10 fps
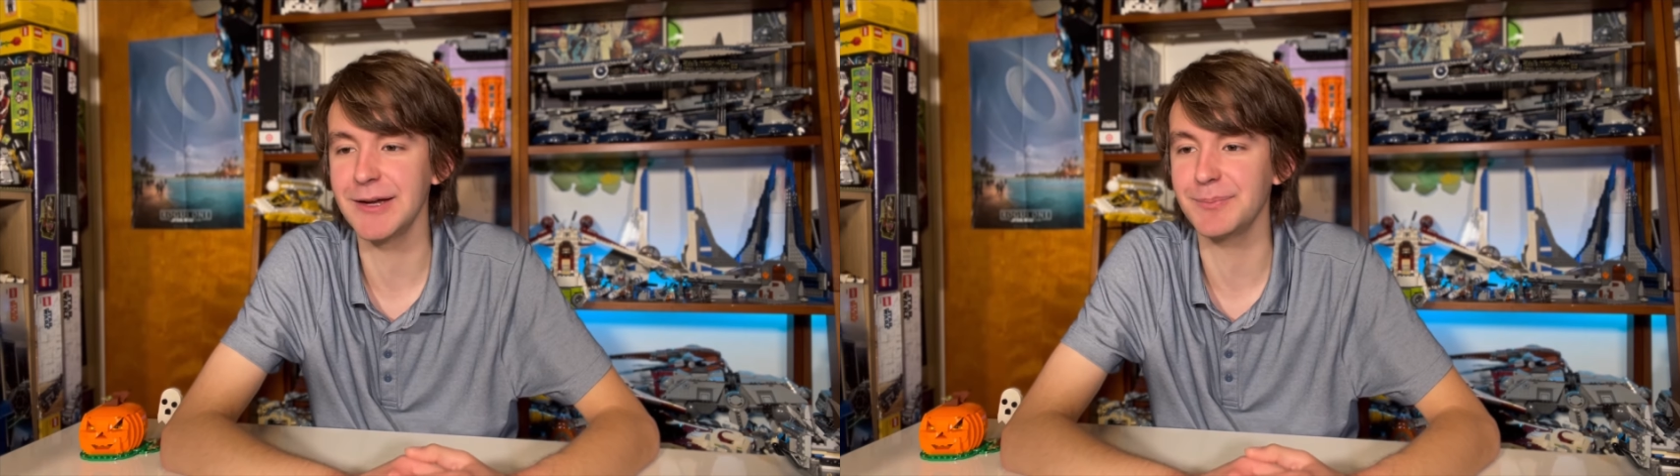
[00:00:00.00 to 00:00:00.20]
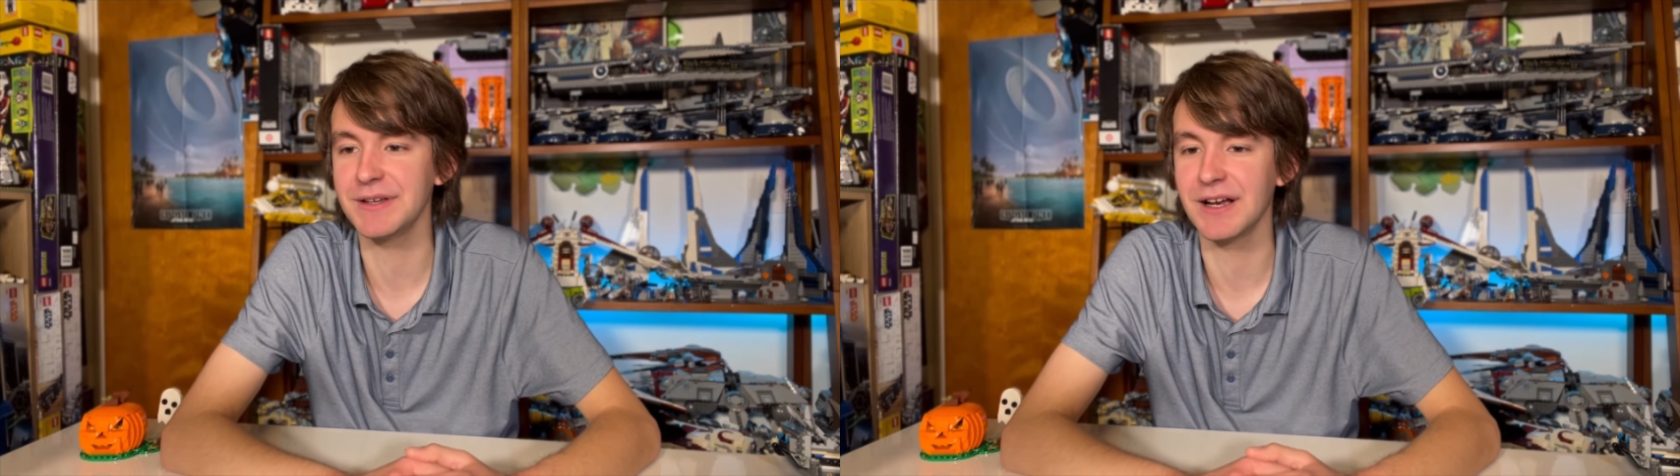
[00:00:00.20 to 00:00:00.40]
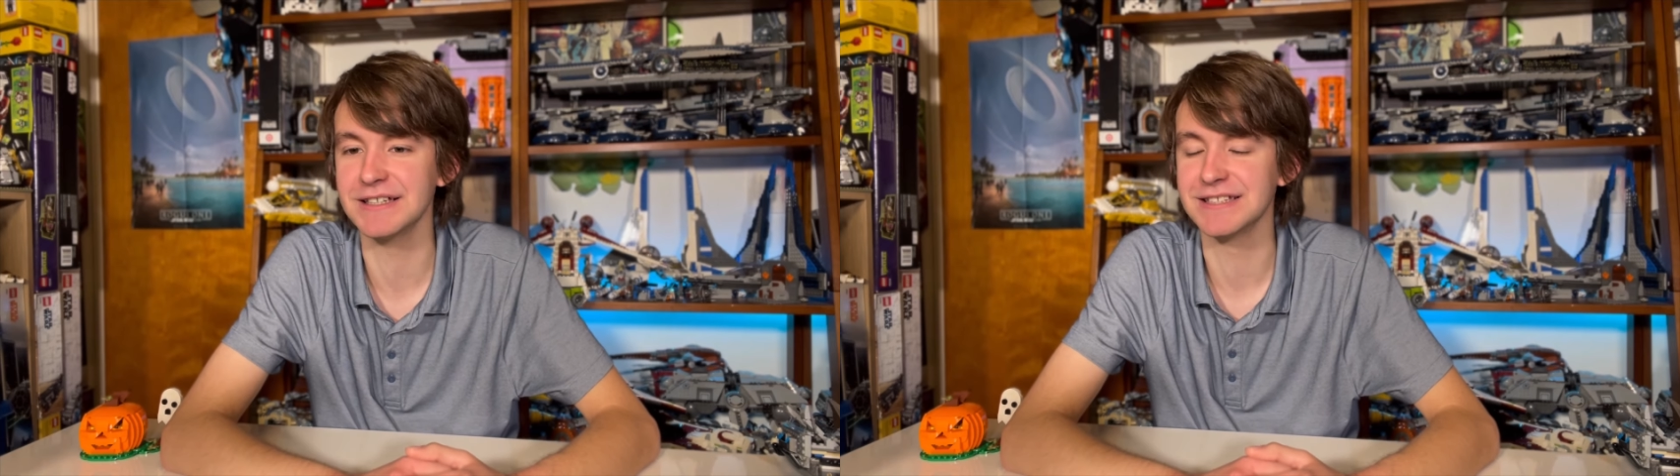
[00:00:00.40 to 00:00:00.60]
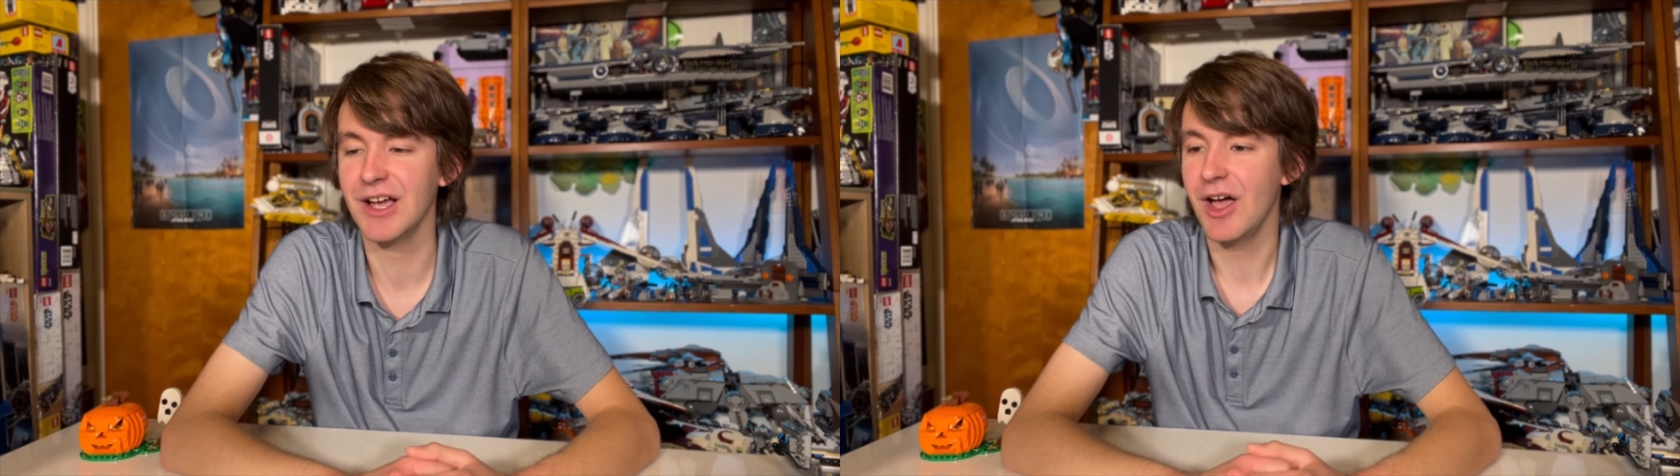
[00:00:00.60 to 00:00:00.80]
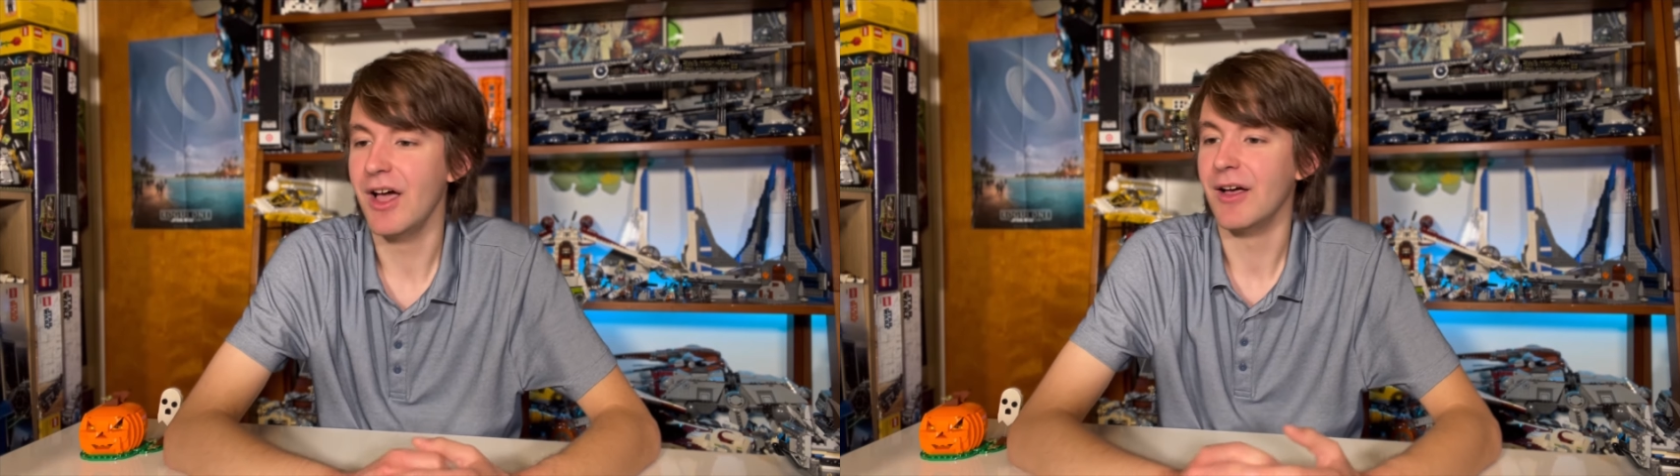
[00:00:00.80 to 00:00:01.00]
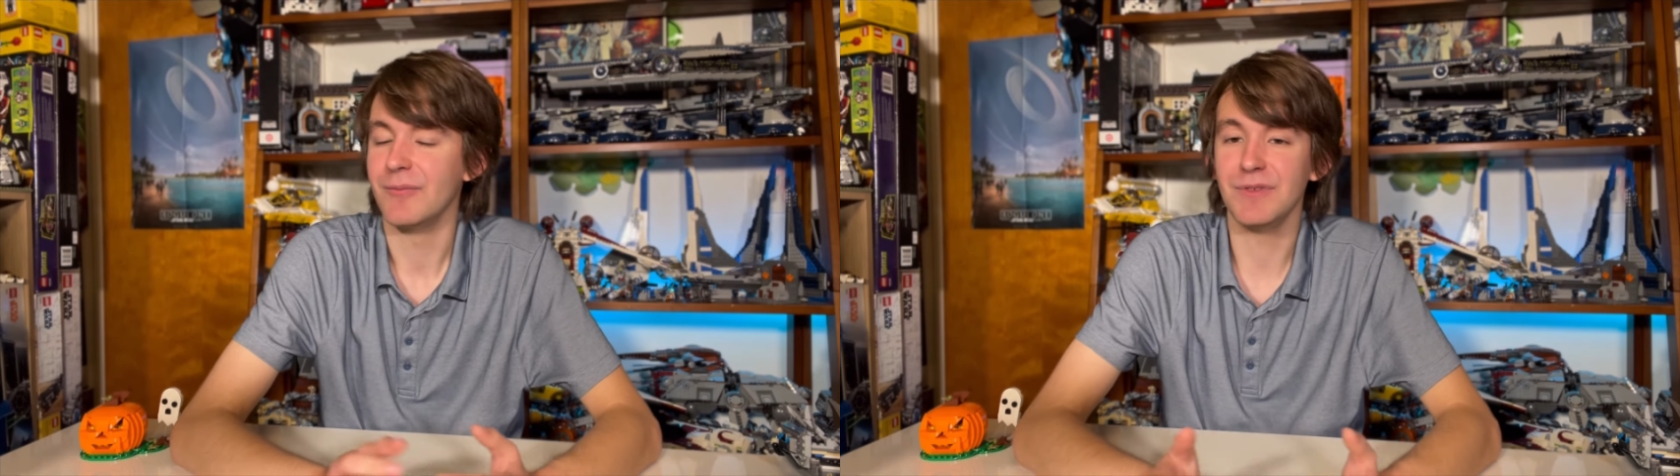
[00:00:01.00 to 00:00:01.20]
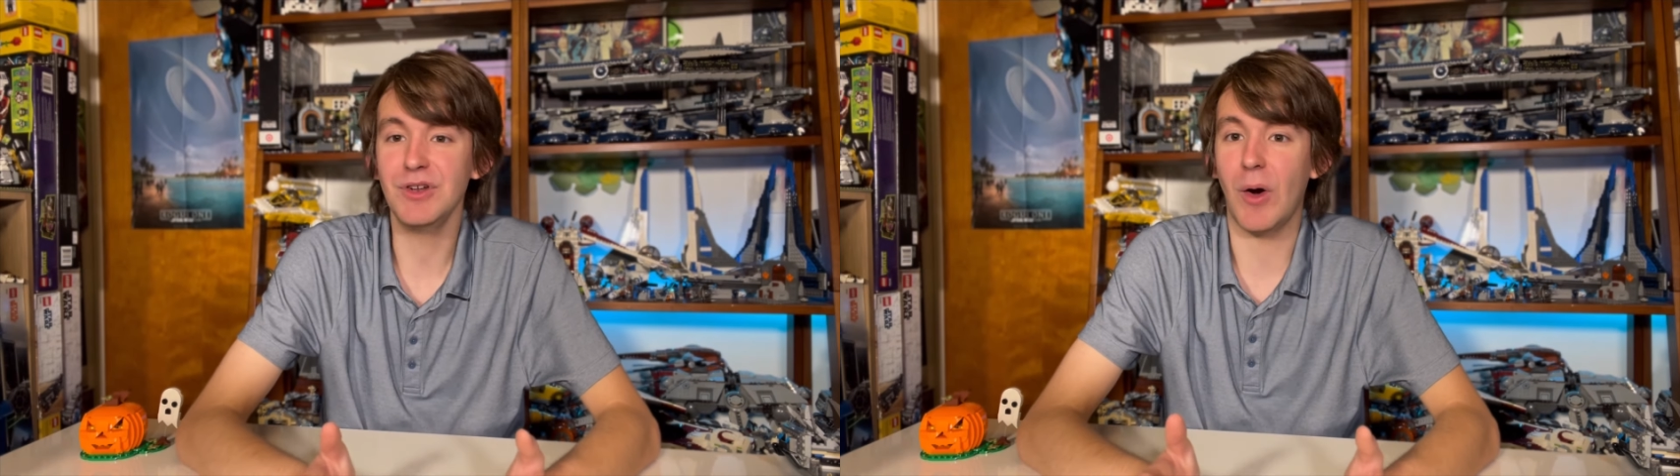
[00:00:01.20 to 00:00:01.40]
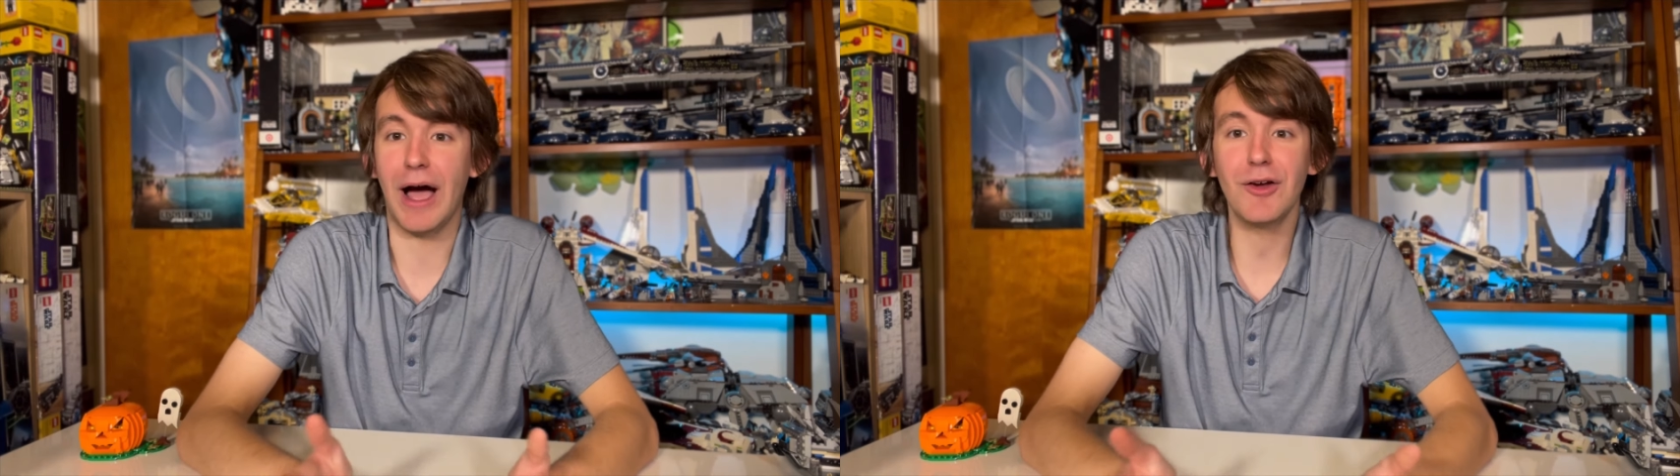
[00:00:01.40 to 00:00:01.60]
it because, you
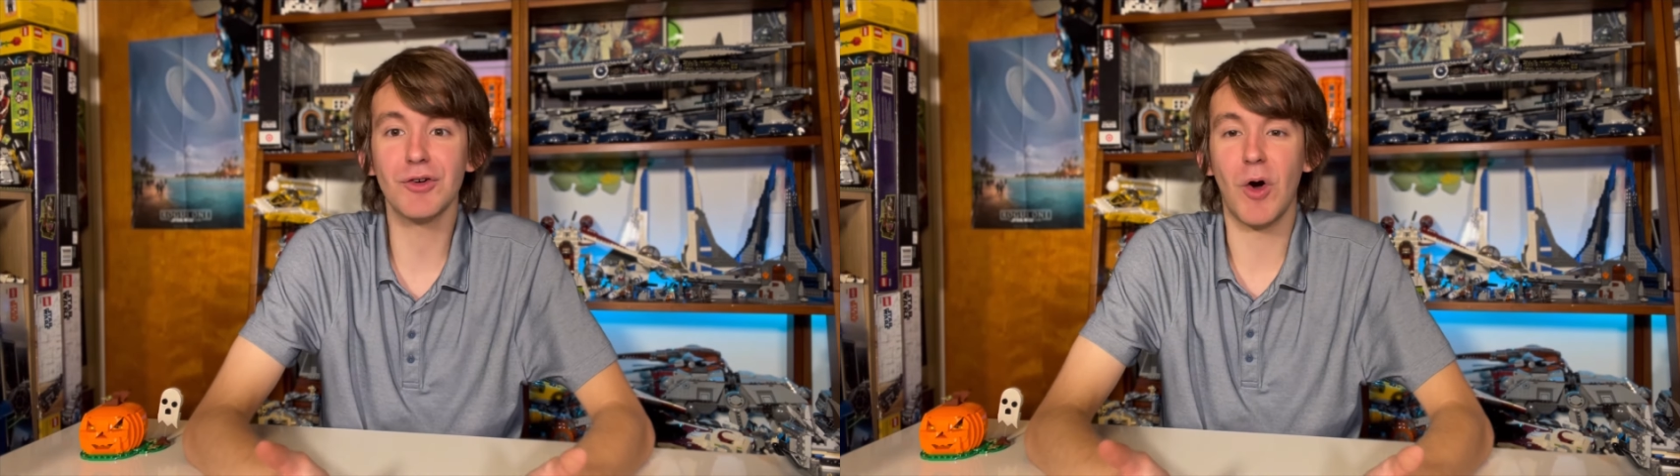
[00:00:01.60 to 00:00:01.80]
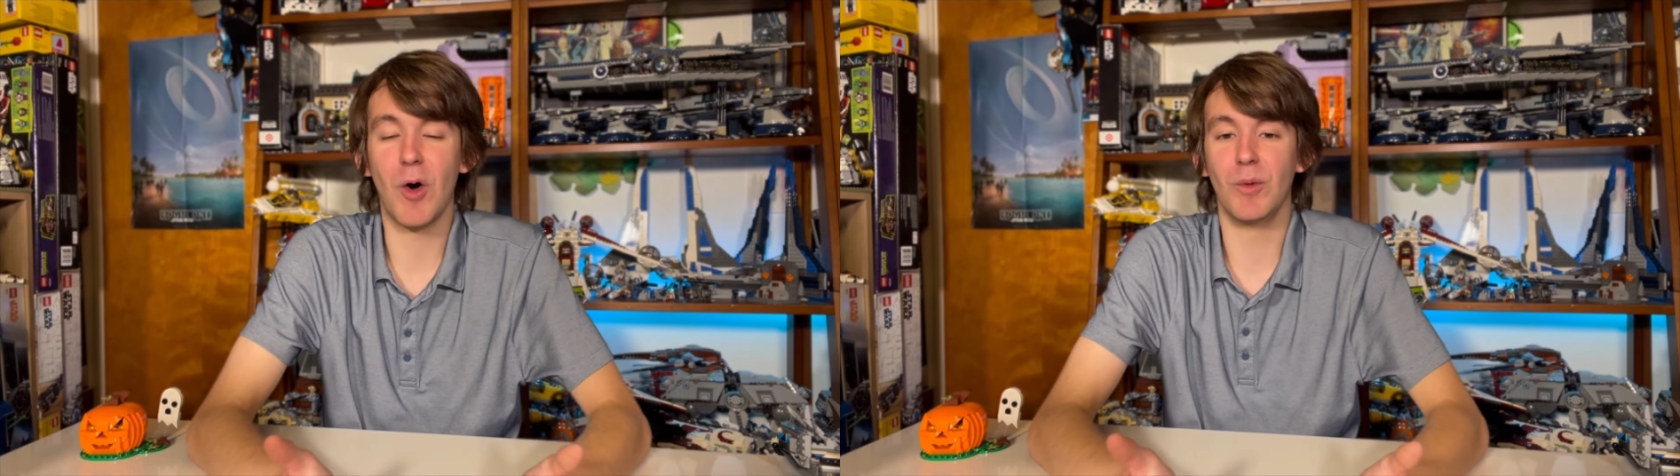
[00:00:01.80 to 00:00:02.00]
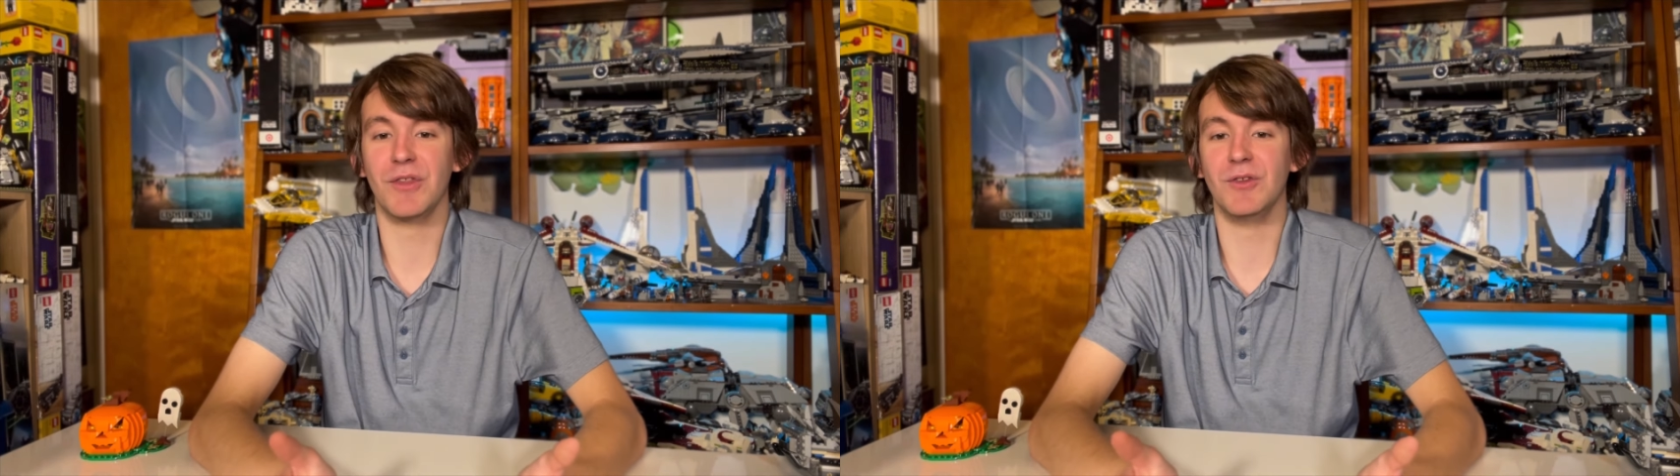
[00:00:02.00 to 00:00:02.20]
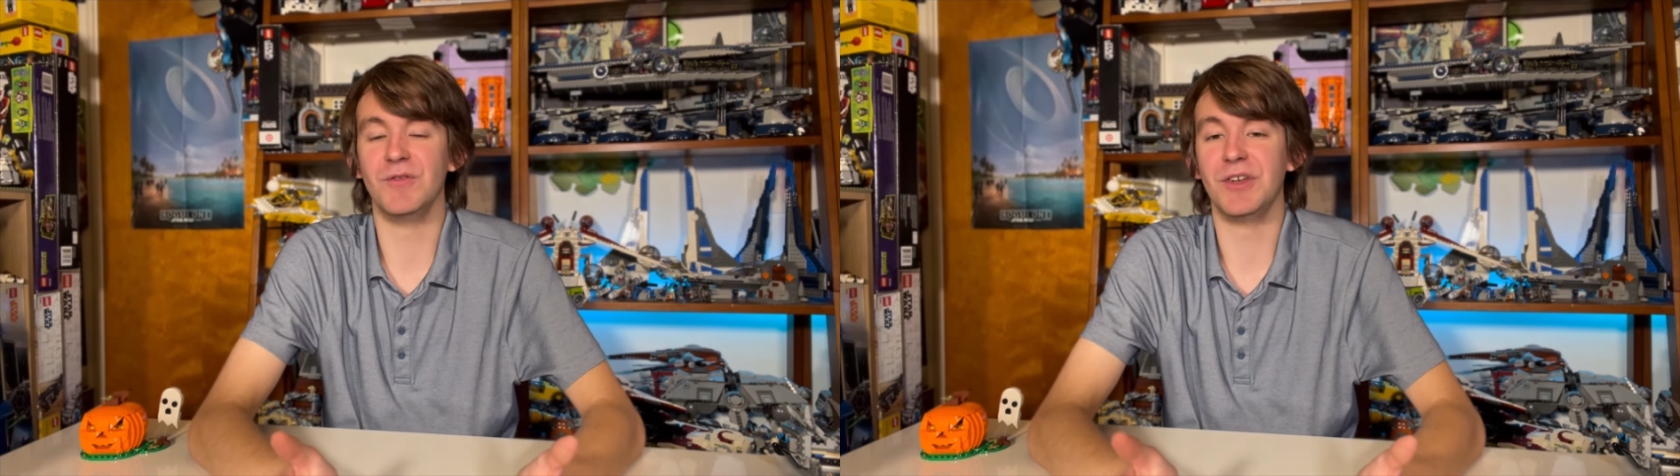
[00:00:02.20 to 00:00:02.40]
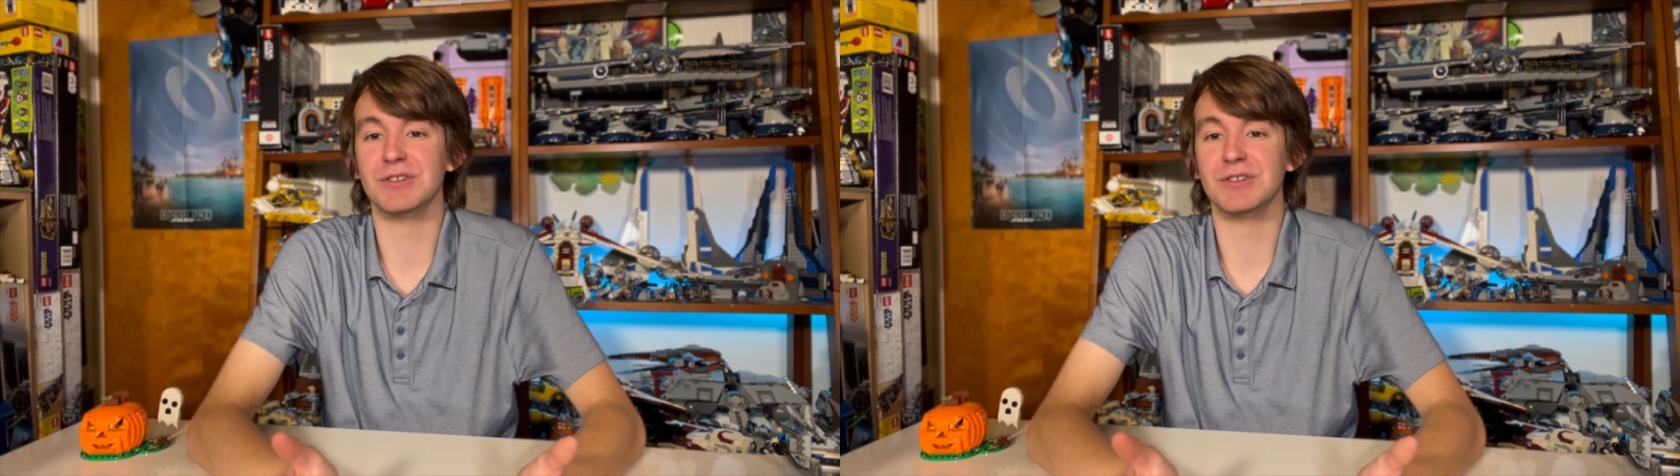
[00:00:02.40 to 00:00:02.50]
know, I don't know how well the new video